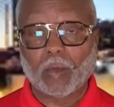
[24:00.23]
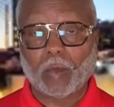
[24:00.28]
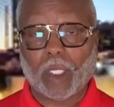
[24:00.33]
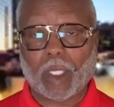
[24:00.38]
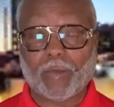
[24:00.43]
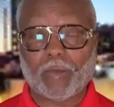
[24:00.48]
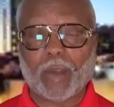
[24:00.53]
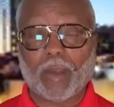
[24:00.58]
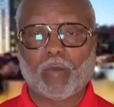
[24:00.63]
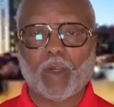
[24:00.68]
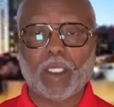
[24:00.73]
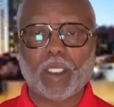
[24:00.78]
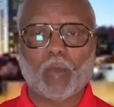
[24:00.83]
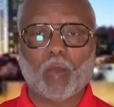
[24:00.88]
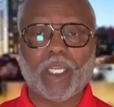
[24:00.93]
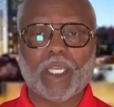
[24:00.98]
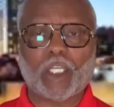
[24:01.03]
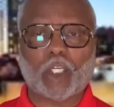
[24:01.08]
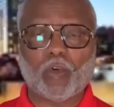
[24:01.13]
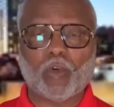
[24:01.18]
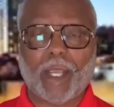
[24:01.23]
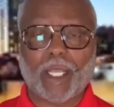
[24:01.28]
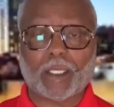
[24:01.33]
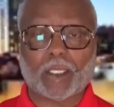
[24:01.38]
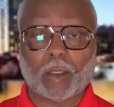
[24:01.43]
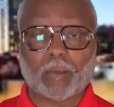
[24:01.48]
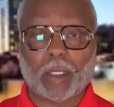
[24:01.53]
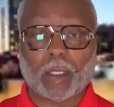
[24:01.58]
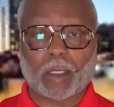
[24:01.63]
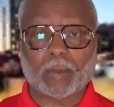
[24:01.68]
if we, we create
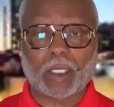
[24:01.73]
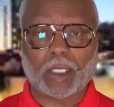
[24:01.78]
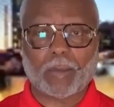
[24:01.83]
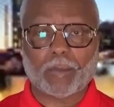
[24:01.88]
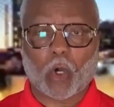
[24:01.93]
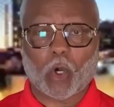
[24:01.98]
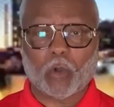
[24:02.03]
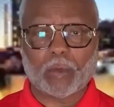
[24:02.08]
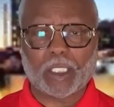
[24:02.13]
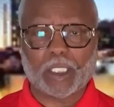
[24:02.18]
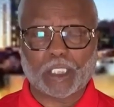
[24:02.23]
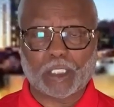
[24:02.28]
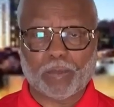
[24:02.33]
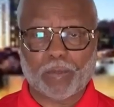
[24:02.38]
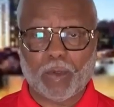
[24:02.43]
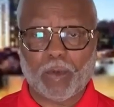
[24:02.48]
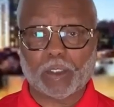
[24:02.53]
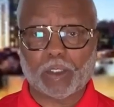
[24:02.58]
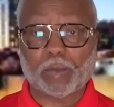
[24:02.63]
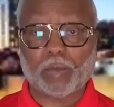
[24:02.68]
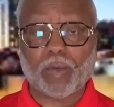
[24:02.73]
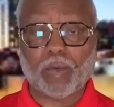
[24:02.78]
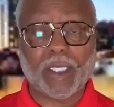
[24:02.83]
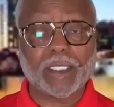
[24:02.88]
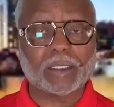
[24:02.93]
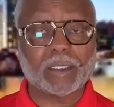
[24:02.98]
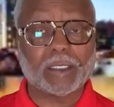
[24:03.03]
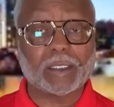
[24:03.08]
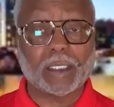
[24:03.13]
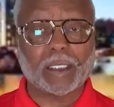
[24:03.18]
the, uh, the, Holy Spirit's
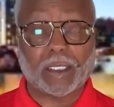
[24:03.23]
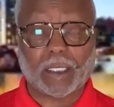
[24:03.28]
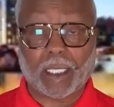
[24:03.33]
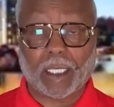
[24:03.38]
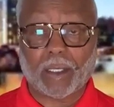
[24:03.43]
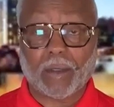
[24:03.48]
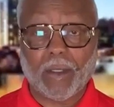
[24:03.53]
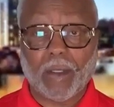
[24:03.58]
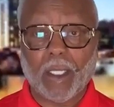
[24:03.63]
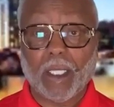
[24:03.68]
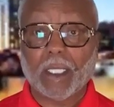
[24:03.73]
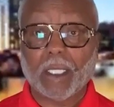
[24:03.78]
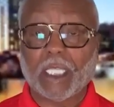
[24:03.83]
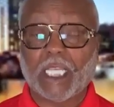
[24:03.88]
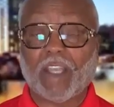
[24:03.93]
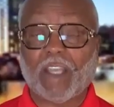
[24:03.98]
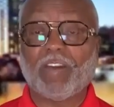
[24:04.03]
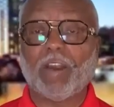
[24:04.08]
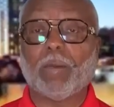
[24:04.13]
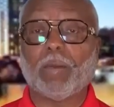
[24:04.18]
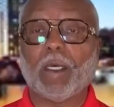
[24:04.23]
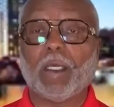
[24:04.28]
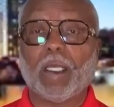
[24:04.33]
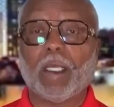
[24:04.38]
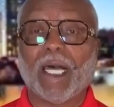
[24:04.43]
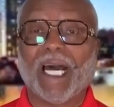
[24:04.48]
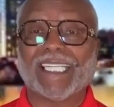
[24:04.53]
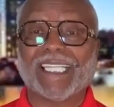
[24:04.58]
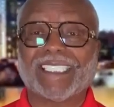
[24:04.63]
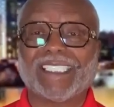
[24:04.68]
presence in there, give him a,
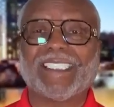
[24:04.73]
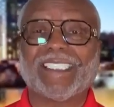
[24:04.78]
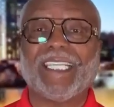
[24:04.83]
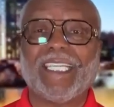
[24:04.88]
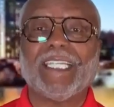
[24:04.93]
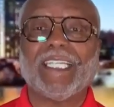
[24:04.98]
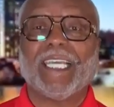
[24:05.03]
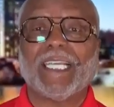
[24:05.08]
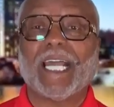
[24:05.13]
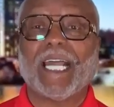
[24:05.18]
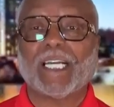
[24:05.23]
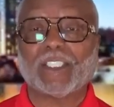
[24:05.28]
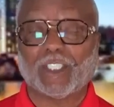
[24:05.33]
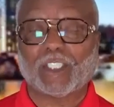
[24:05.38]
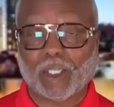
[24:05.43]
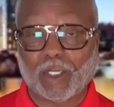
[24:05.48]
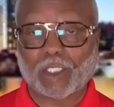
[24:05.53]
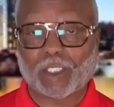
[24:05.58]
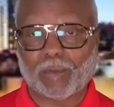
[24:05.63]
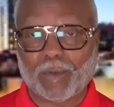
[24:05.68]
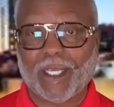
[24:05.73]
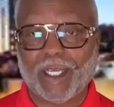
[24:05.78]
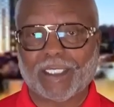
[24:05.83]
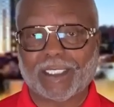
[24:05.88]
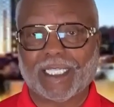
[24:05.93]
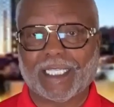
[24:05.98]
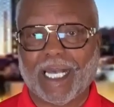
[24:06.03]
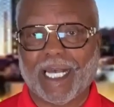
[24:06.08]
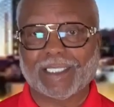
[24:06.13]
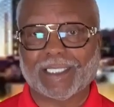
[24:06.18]
a seat in our church,
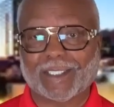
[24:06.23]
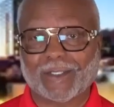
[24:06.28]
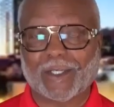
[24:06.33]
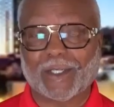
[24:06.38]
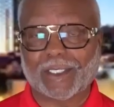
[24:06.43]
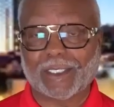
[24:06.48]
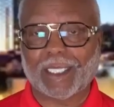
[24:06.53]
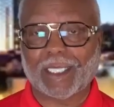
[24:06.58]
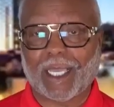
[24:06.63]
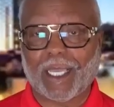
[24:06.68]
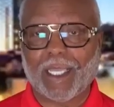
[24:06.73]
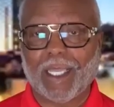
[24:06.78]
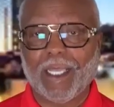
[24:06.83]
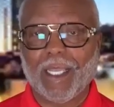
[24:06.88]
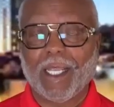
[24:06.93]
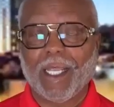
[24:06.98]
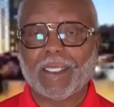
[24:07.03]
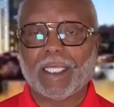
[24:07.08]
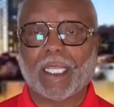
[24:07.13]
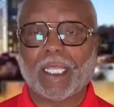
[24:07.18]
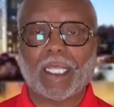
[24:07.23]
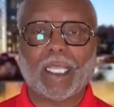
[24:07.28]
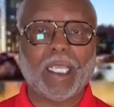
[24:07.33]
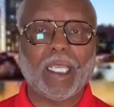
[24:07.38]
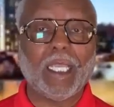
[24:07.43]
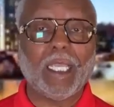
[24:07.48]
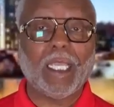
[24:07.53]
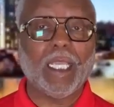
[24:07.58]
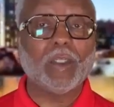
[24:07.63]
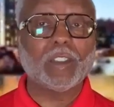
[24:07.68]
praise God, so to say, that
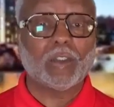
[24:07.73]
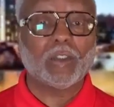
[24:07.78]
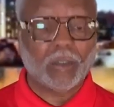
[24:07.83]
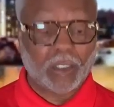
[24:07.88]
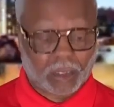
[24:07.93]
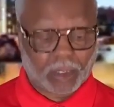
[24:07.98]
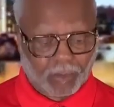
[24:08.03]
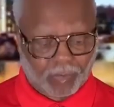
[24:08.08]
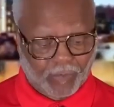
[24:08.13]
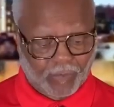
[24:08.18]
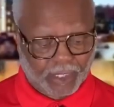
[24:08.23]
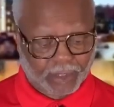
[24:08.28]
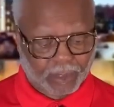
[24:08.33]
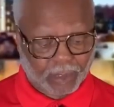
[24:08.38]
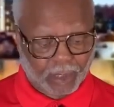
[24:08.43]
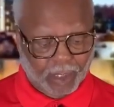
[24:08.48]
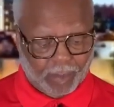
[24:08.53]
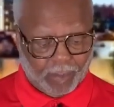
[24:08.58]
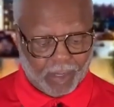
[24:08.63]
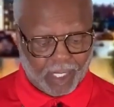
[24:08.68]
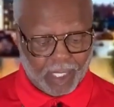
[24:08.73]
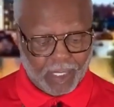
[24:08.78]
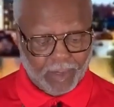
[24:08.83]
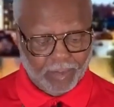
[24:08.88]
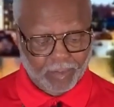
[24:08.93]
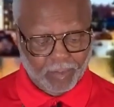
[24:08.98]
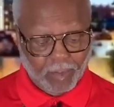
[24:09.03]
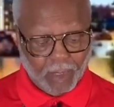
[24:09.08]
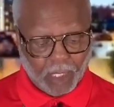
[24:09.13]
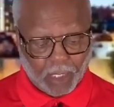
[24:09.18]
he will do the convicting. Amen?
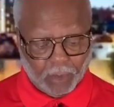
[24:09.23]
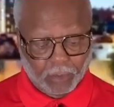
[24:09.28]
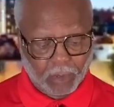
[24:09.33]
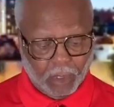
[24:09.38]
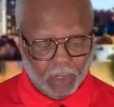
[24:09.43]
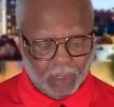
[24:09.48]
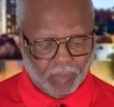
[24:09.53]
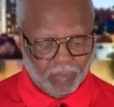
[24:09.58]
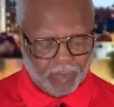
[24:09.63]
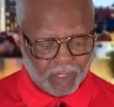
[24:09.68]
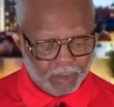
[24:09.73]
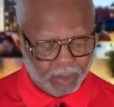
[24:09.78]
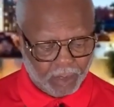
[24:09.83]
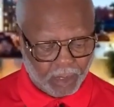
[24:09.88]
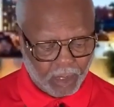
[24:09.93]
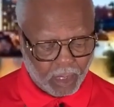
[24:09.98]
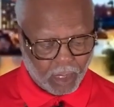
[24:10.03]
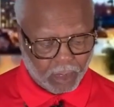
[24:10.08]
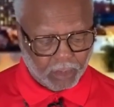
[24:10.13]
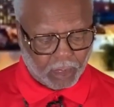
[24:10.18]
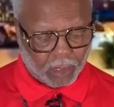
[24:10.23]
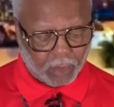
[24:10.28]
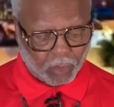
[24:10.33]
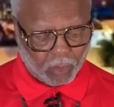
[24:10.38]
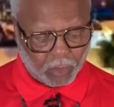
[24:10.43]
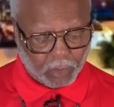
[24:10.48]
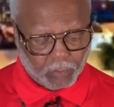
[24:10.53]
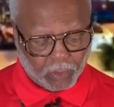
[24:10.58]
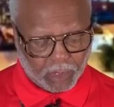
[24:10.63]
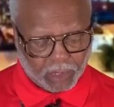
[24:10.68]
He'll do the convicting. See,
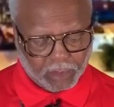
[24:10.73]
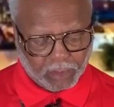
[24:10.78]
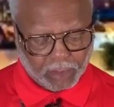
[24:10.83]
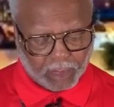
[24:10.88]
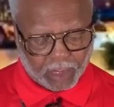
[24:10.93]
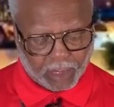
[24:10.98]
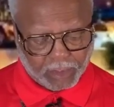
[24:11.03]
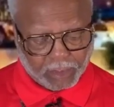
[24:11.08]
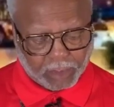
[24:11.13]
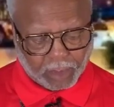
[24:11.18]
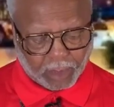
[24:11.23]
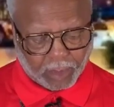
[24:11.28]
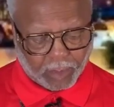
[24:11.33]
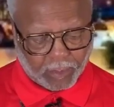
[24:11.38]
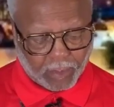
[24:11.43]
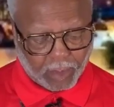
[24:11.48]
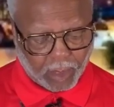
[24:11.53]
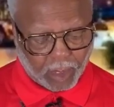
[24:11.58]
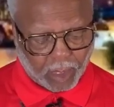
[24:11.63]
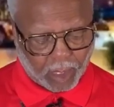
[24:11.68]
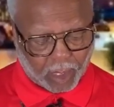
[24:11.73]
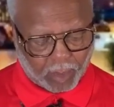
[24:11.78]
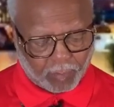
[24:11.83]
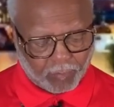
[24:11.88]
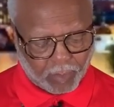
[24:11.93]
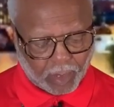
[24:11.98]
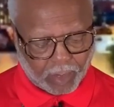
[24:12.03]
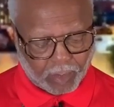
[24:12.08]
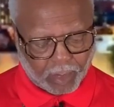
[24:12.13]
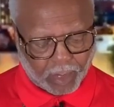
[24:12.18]
notice what he says here
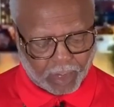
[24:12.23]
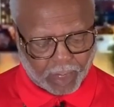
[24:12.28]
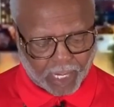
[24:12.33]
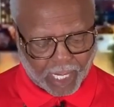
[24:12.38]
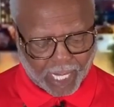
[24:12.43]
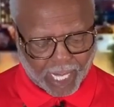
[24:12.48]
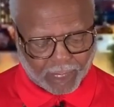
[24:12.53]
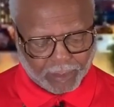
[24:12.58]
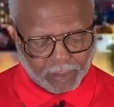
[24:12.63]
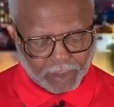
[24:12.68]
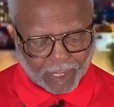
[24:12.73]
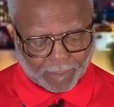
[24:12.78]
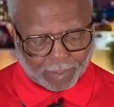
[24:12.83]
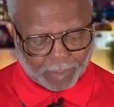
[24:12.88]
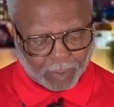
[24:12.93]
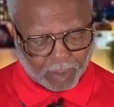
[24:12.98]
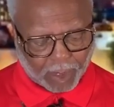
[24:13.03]
in, in, in Acts chapter